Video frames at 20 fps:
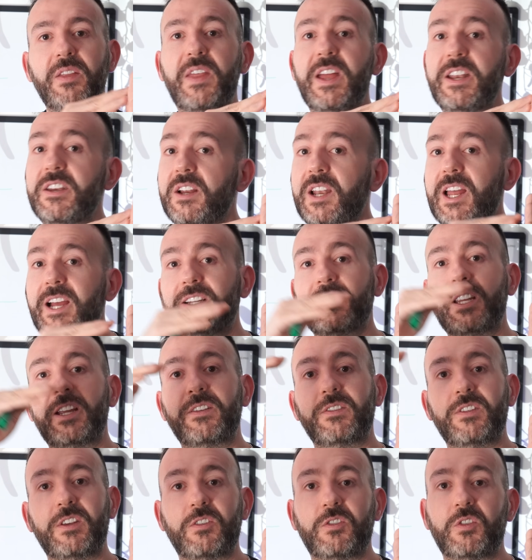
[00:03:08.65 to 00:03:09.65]
then your
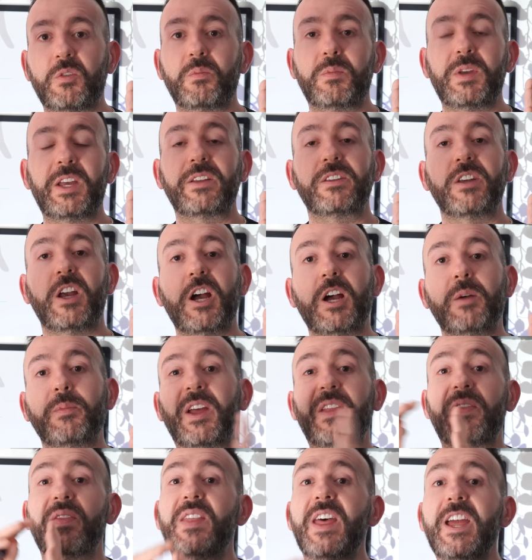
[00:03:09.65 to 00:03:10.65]
lactate system picks it
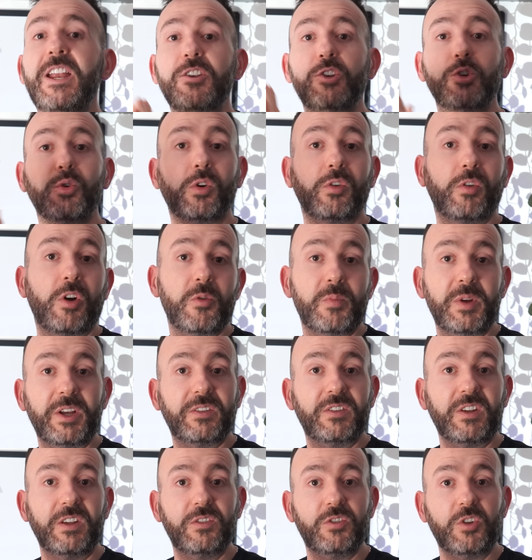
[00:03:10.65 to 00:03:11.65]
up, and then your
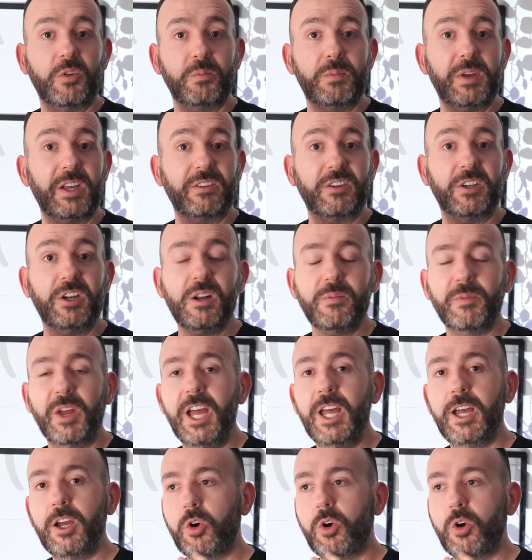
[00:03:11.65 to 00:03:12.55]
aerobic system picks it up.